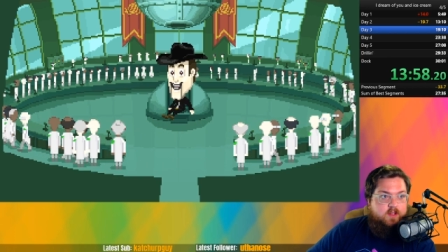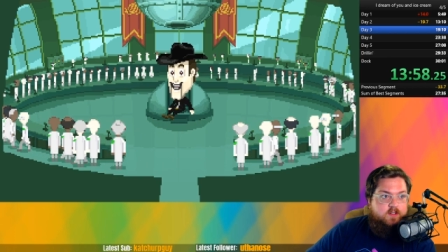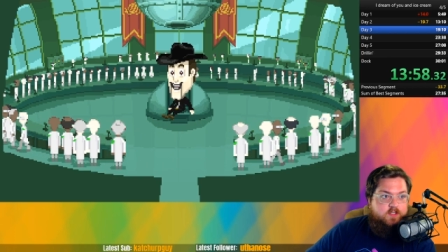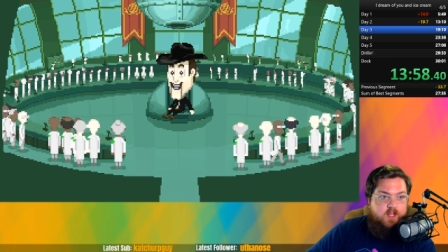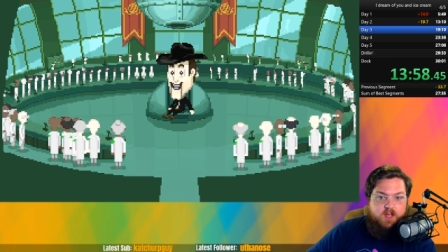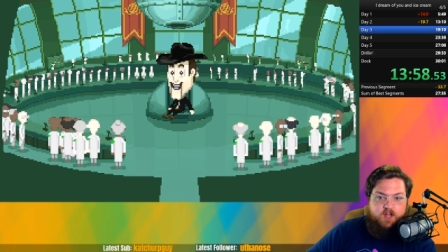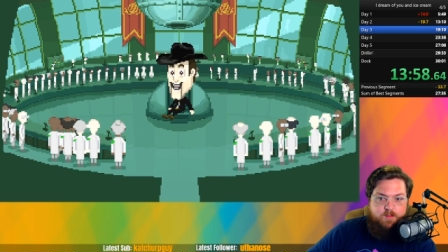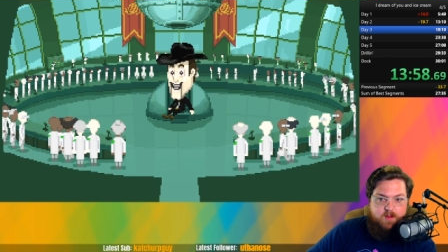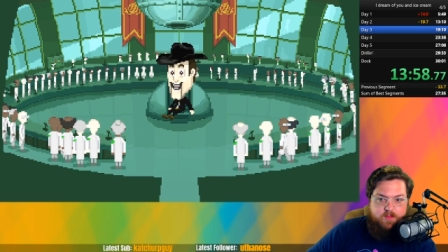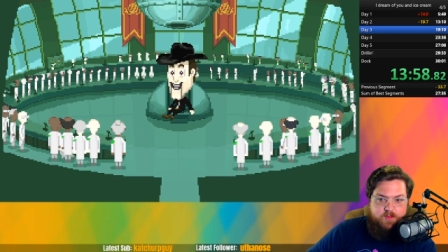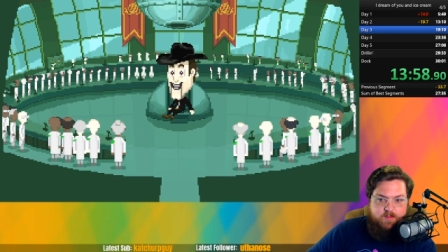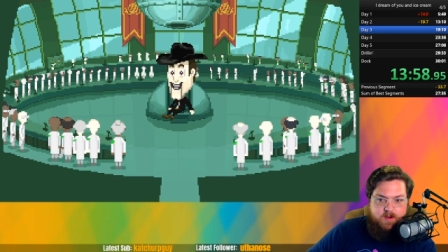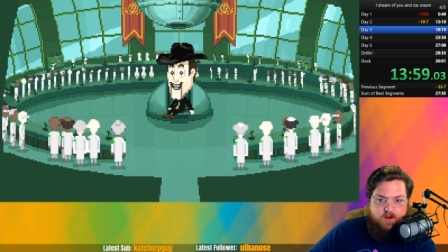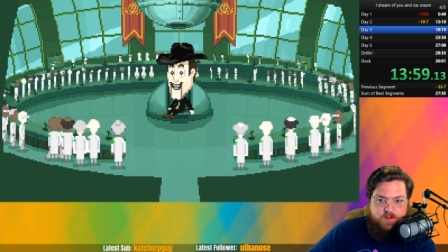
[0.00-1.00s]
talking about
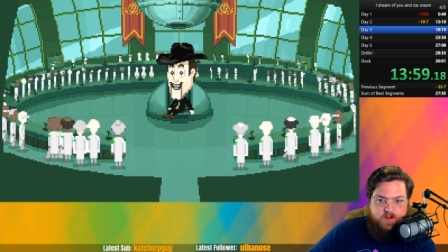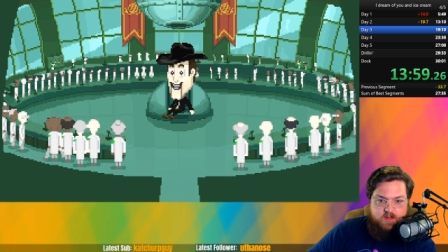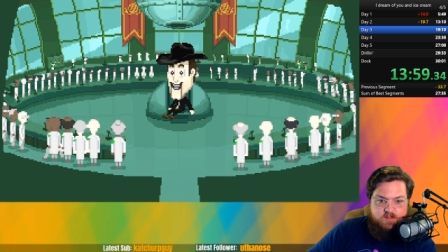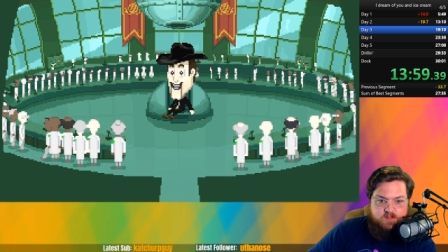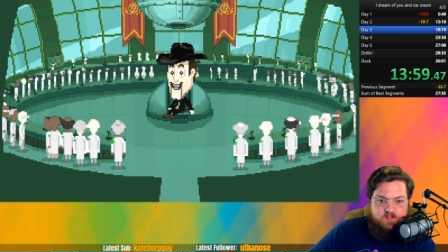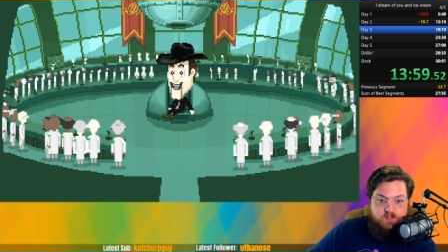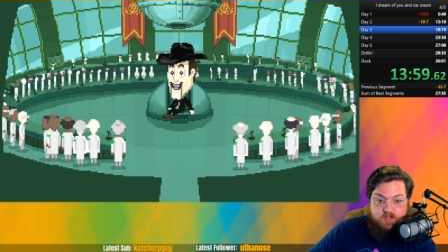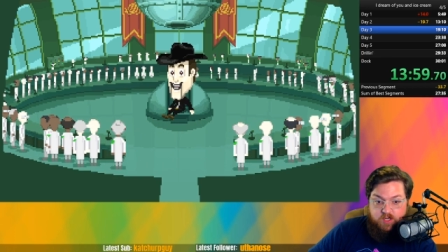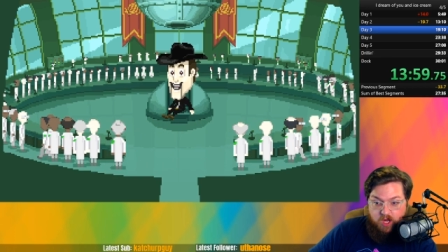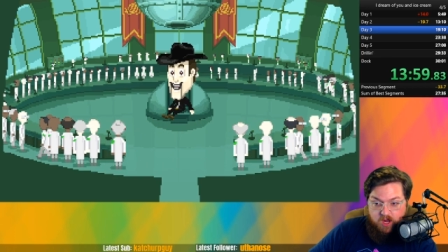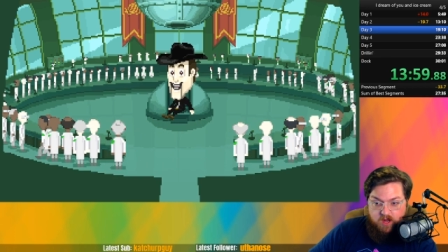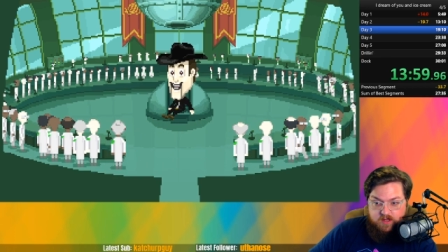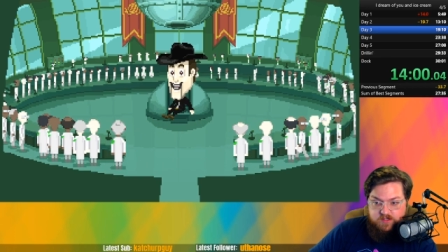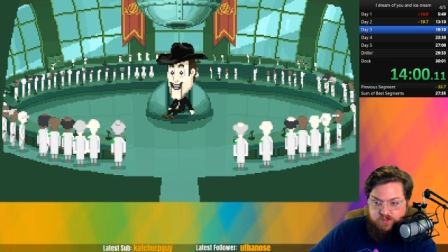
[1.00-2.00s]
the marathon's
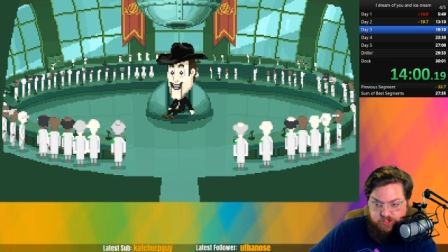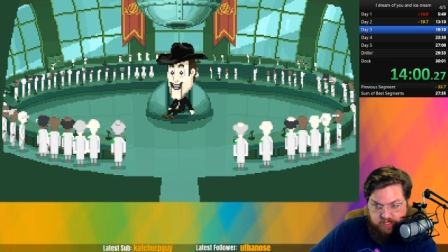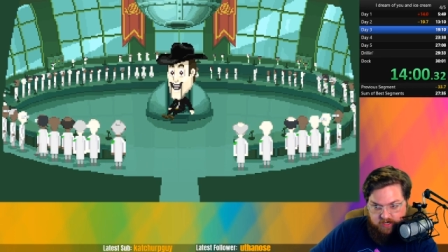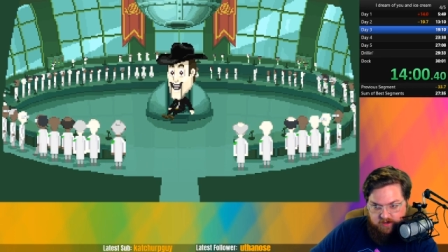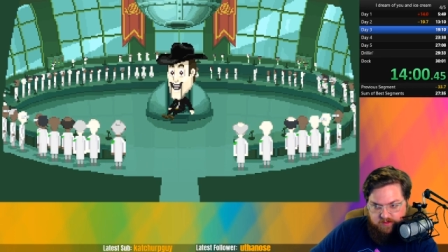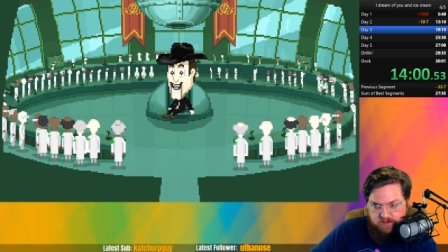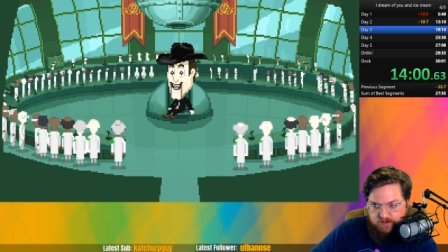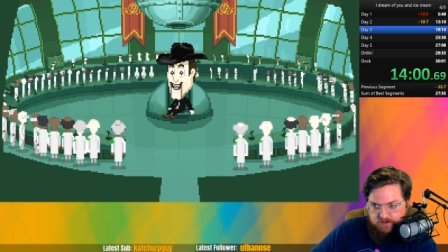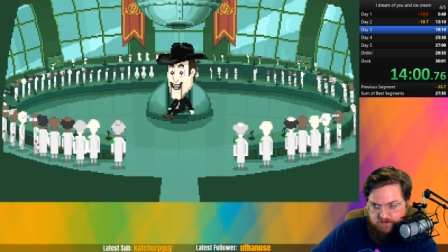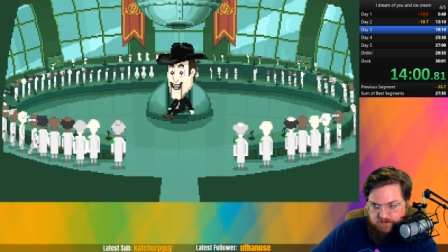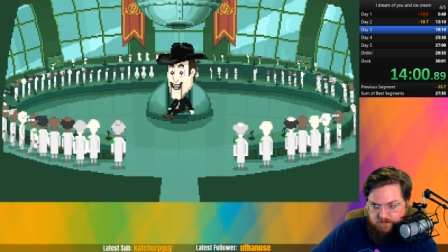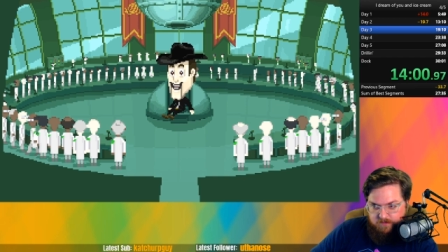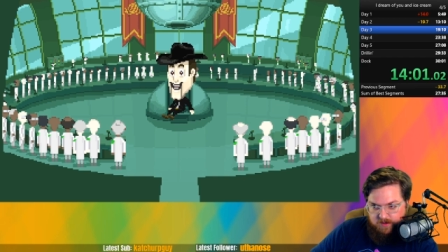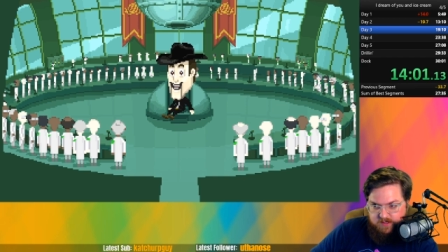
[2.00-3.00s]
cause and charity that
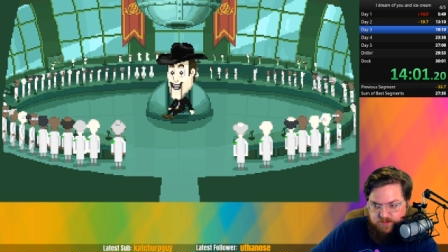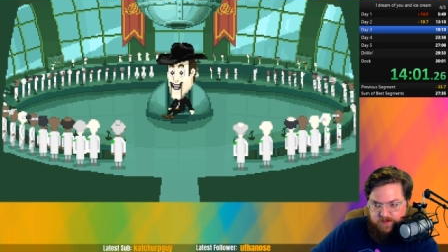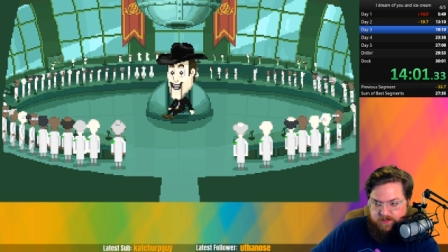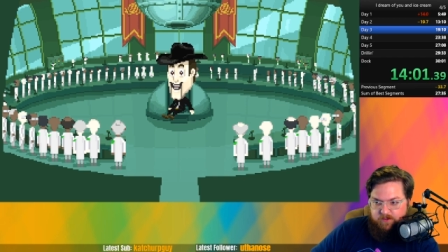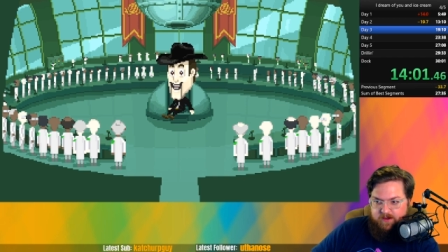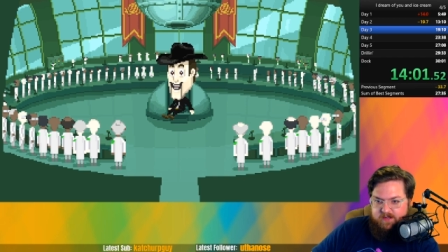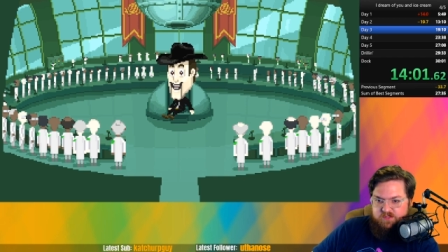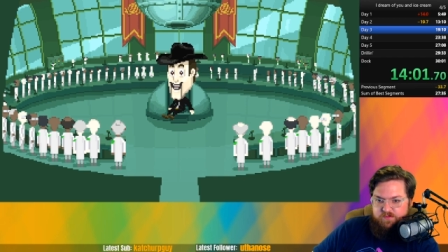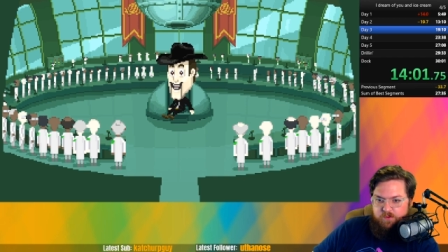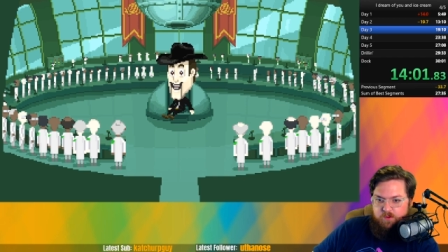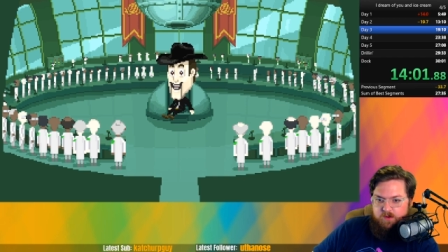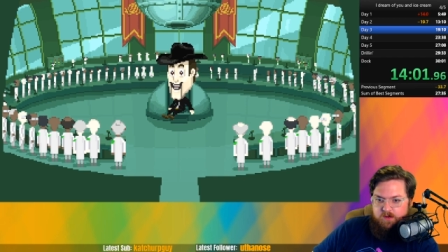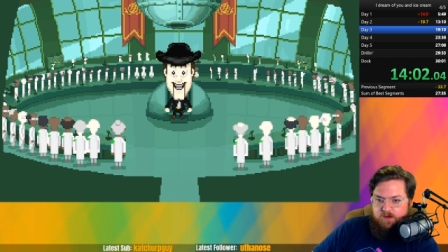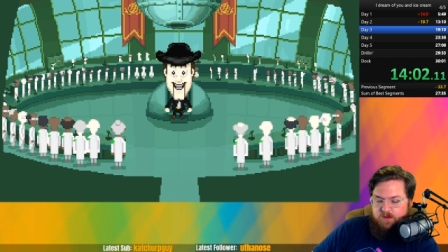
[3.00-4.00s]
money is being raised
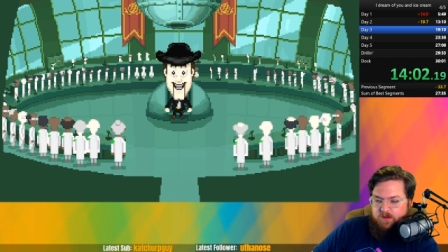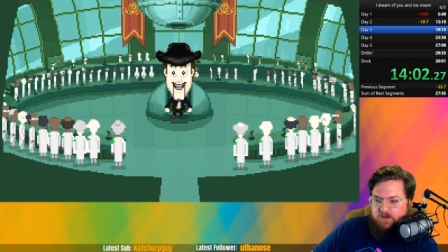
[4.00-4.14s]
for.